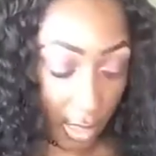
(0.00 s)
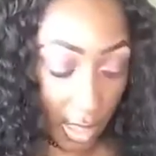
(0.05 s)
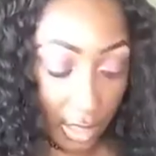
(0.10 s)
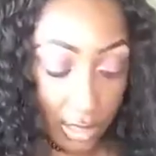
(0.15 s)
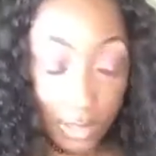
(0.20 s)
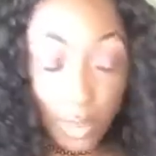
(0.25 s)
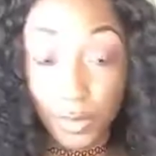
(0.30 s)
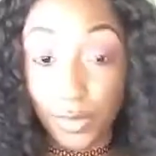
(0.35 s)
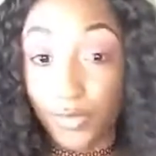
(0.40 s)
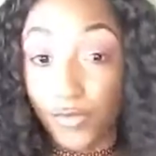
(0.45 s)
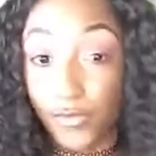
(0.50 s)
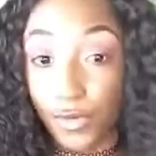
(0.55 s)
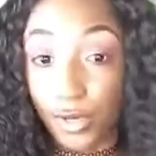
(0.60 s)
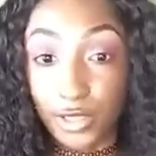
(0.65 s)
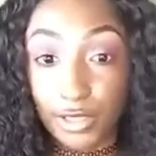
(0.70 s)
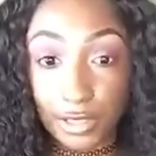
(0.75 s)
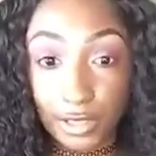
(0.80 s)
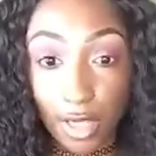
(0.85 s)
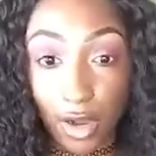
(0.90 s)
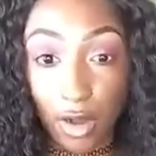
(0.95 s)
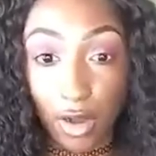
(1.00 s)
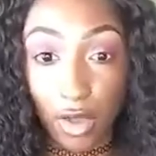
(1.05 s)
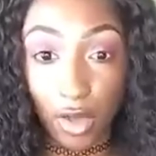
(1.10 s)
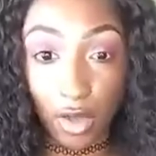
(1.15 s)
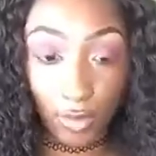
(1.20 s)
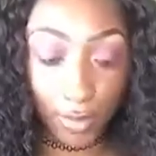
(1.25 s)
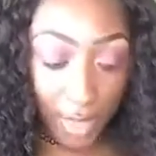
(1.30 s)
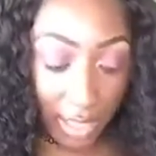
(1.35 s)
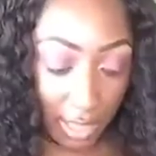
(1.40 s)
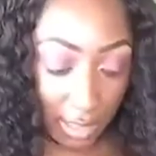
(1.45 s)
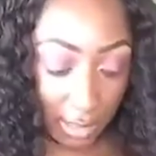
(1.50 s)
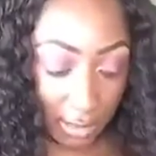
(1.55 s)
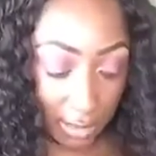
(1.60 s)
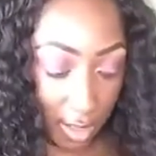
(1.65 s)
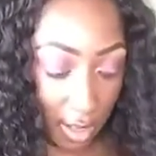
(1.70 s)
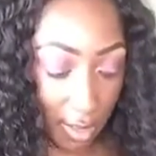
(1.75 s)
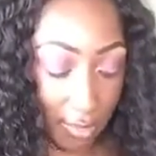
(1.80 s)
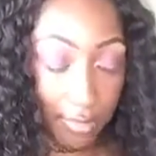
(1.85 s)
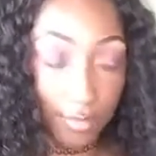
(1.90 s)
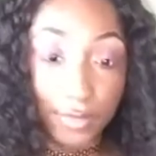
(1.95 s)
always place the tape on
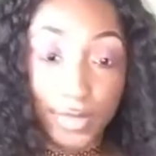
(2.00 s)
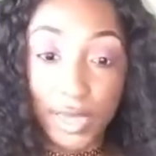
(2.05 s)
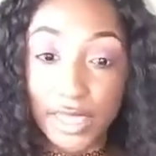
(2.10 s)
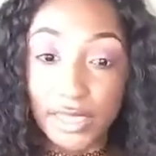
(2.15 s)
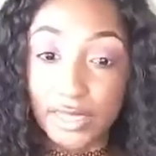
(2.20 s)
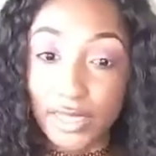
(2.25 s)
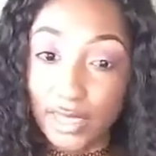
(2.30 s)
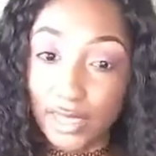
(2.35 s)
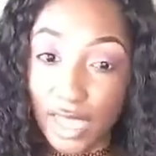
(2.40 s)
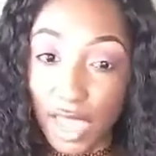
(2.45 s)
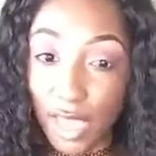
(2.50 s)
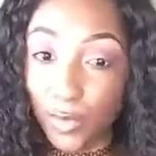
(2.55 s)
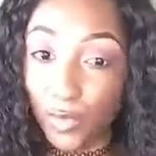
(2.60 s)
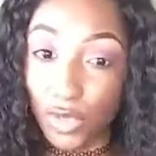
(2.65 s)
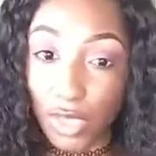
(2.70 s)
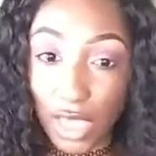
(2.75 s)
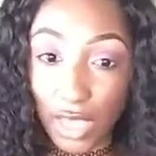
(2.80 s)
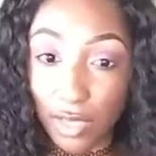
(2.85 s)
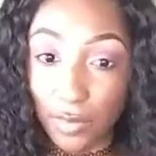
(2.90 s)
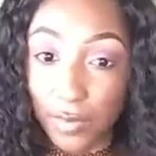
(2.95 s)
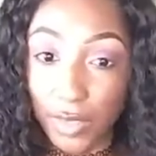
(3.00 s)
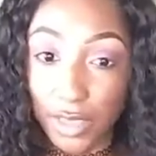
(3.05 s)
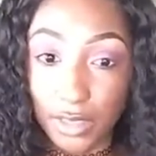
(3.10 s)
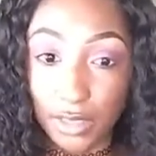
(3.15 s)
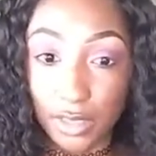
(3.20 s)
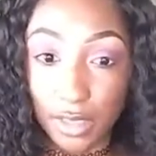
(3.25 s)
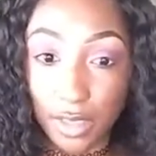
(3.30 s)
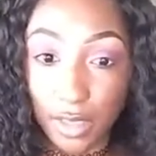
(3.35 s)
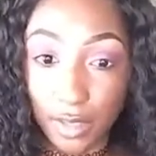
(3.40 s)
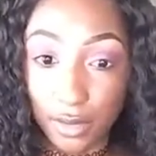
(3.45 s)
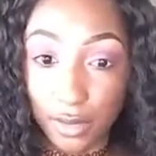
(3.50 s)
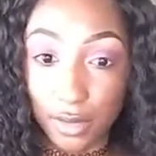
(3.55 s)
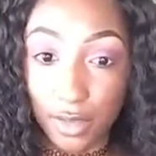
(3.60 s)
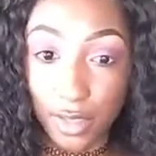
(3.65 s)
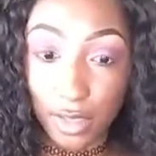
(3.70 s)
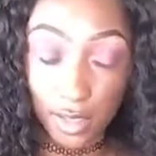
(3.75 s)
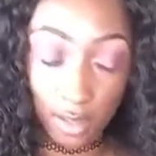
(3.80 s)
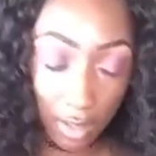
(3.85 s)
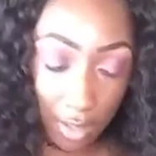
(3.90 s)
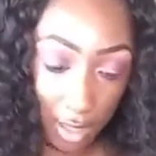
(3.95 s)
like a piece of clothing and put it off
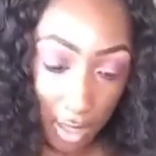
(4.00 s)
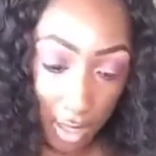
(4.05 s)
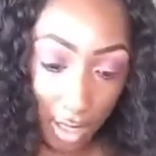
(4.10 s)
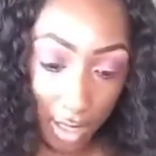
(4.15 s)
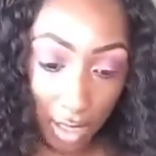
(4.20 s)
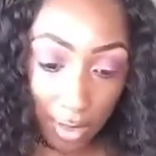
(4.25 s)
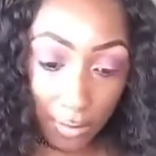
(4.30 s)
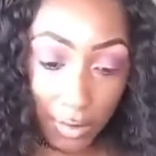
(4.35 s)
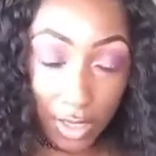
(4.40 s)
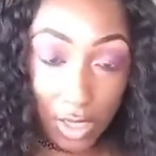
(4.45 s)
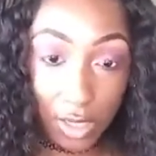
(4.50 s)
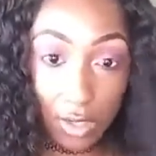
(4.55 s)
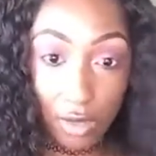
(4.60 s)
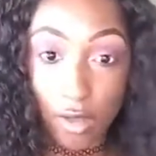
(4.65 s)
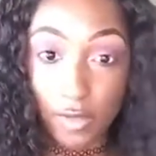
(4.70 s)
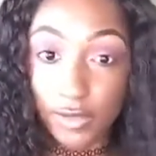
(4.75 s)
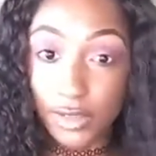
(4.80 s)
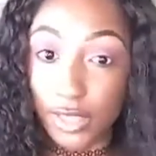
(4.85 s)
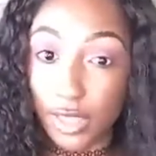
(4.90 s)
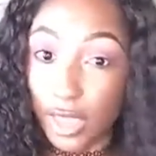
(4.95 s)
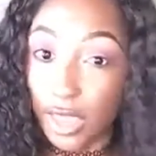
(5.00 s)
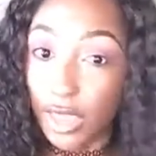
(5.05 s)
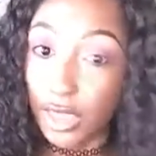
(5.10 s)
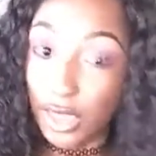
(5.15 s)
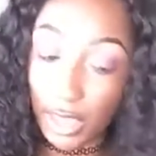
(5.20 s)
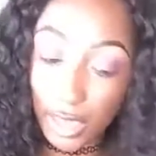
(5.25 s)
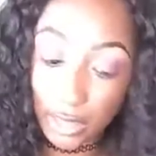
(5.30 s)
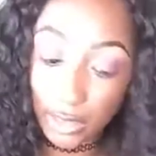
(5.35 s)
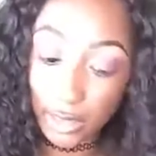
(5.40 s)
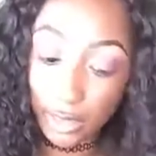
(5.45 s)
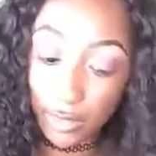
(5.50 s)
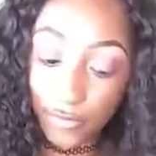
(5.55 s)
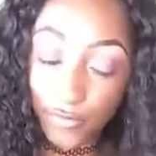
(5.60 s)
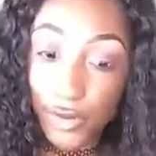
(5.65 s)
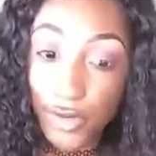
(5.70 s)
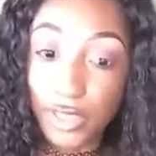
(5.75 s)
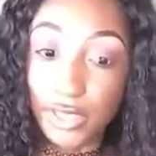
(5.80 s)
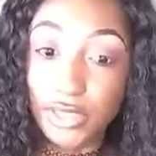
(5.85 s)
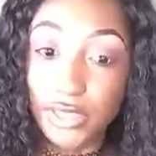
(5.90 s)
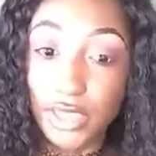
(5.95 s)
so that it isn't very sticky and doesn't stick
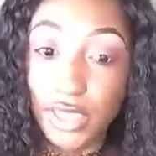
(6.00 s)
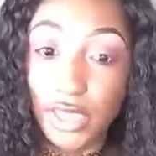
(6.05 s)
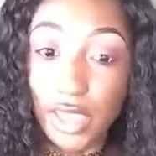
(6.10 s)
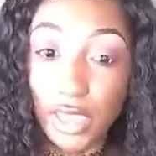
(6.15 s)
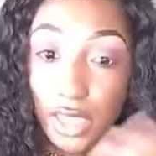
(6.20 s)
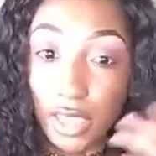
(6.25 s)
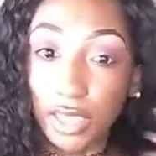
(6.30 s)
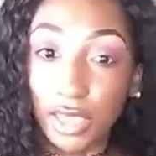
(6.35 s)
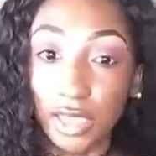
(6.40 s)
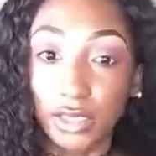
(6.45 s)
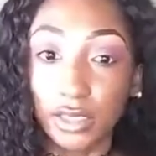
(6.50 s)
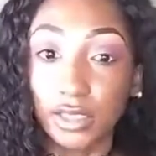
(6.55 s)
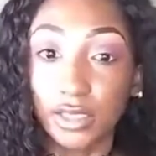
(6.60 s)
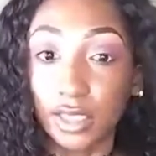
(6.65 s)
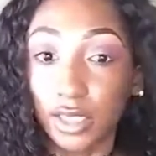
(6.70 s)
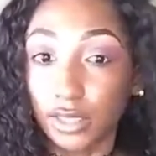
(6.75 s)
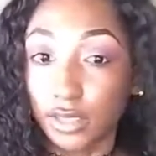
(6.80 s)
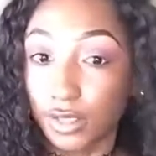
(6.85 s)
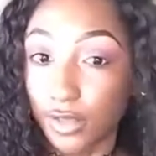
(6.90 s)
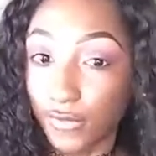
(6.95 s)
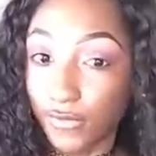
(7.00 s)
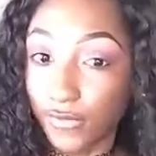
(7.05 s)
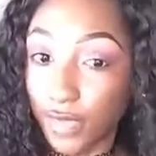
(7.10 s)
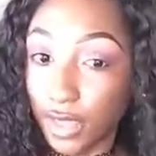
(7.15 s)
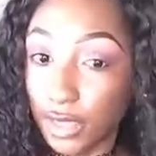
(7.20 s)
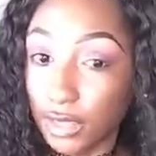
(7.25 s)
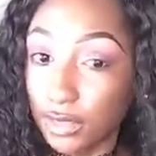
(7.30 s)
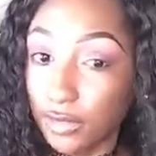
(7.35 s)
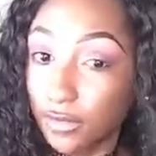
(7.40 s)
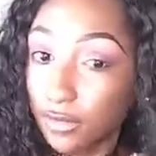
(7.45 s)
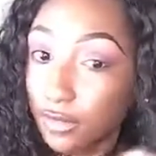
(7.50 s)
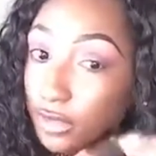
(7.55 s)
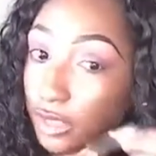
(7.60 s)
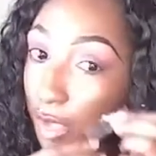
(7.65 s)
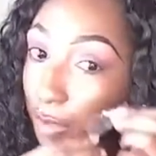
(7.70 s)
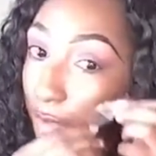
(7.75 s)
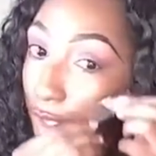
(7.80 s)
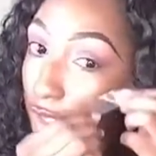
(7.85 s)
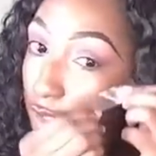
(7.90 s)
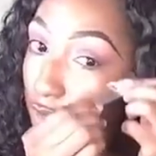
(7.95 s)
to your face that much.
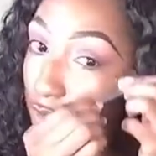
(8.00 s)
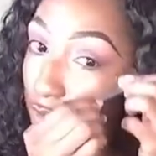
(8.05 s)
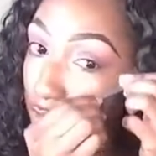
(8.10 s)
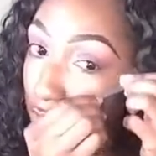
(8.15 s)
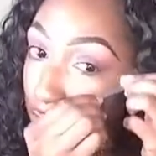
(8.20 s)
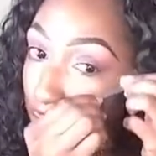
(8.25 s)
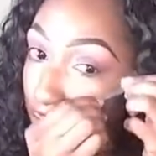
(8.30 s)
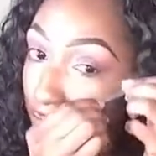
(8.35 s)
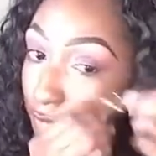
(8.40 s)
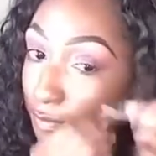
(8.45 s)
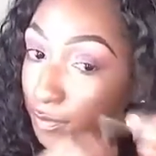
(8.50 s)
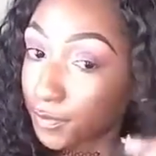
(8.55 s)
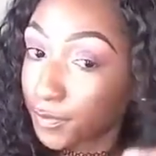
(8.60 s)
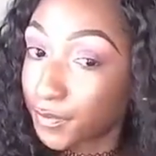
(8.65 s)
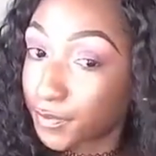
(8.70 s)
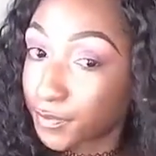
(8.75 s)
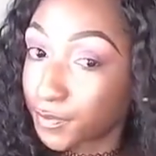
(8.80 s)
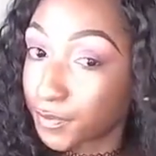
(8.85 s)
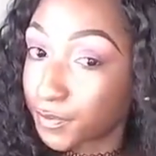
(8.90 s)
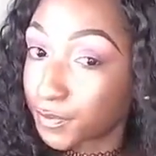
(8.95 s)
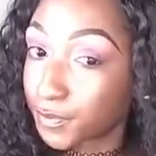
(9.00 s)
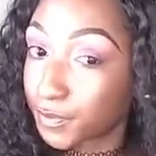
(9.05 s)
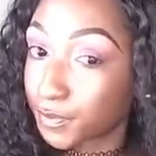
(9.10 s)
When placing the